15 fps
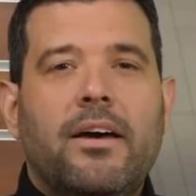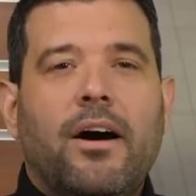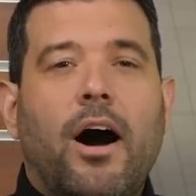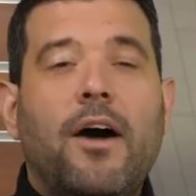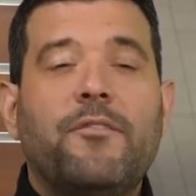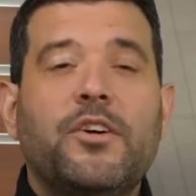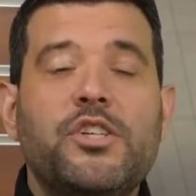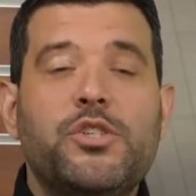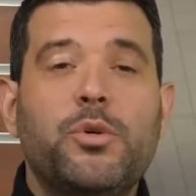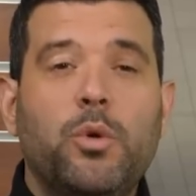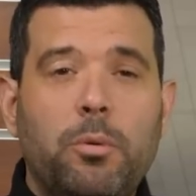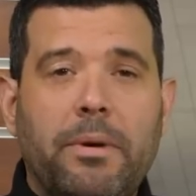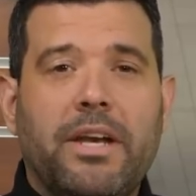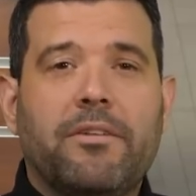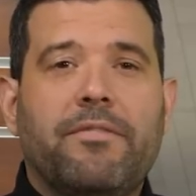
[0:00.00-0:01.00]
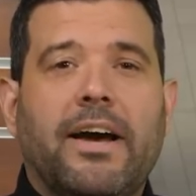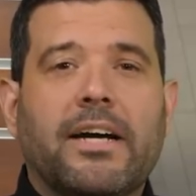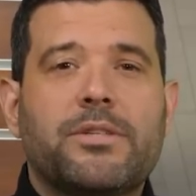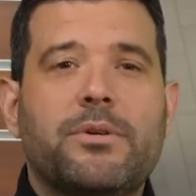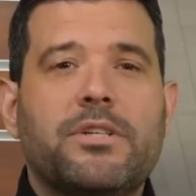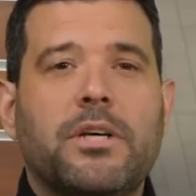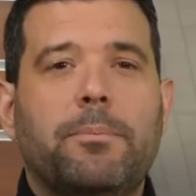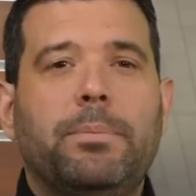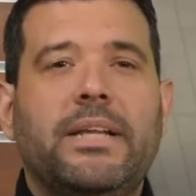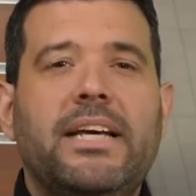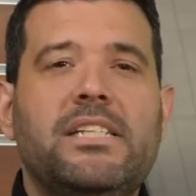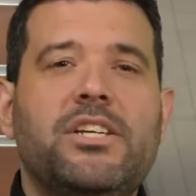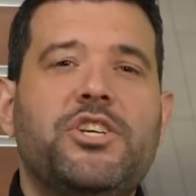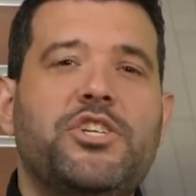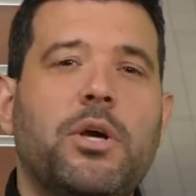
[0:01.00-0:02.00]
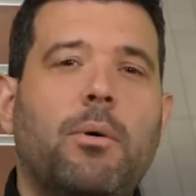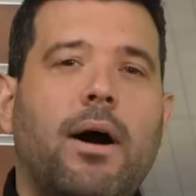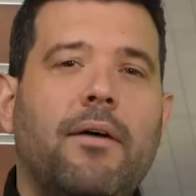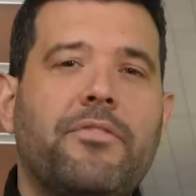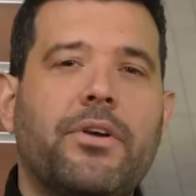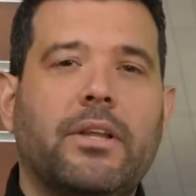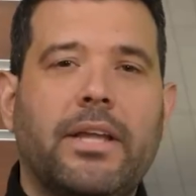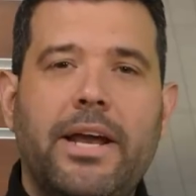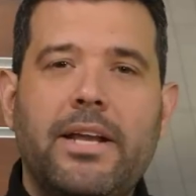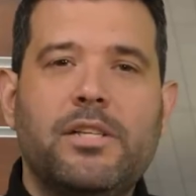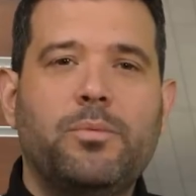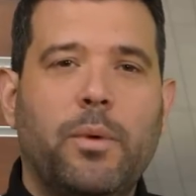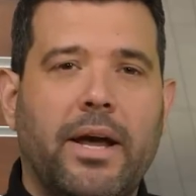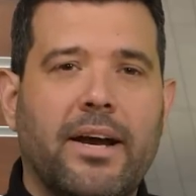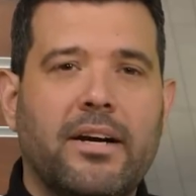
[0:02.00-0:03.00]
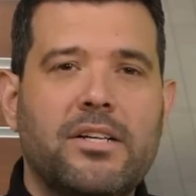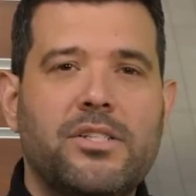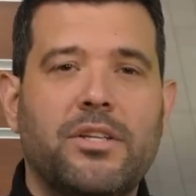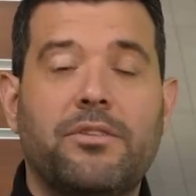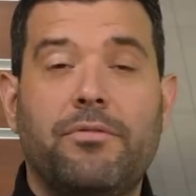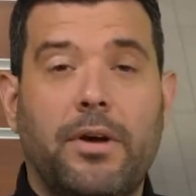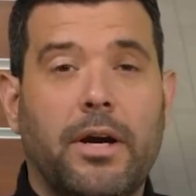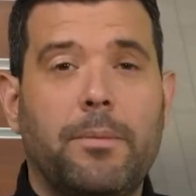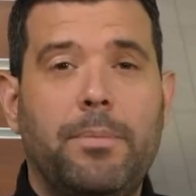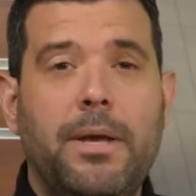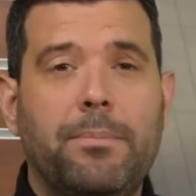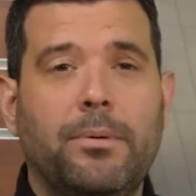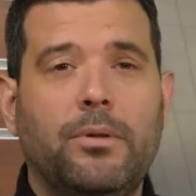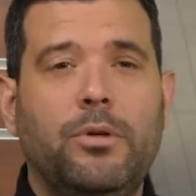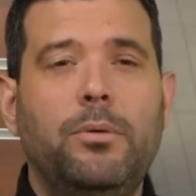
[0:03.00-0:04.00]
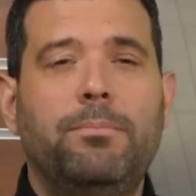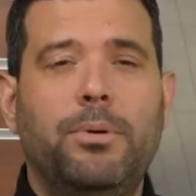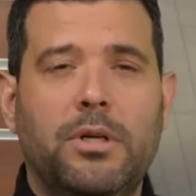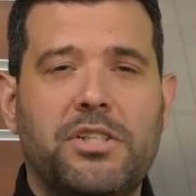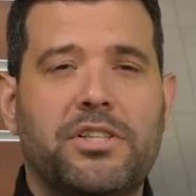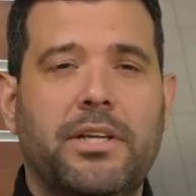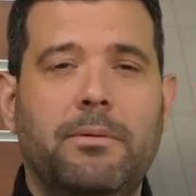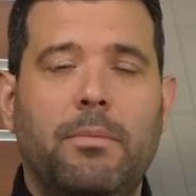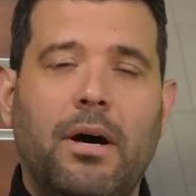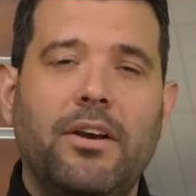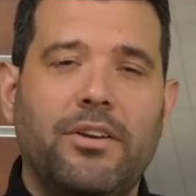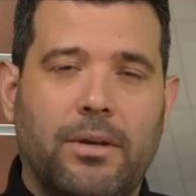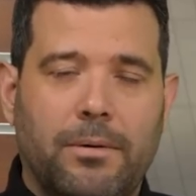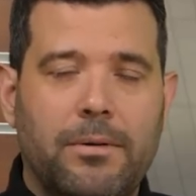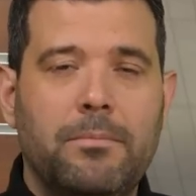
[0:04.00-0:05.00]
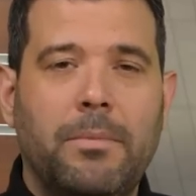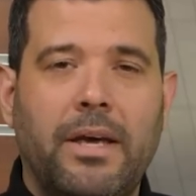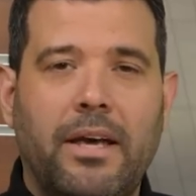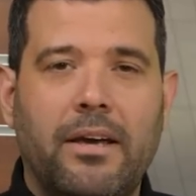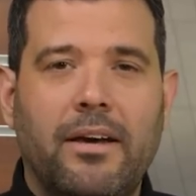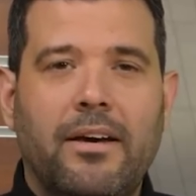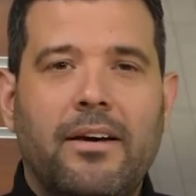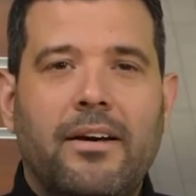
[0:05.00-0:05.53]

offers tool manufacturers a place to show off their latest wares to the very people who push them on you and me.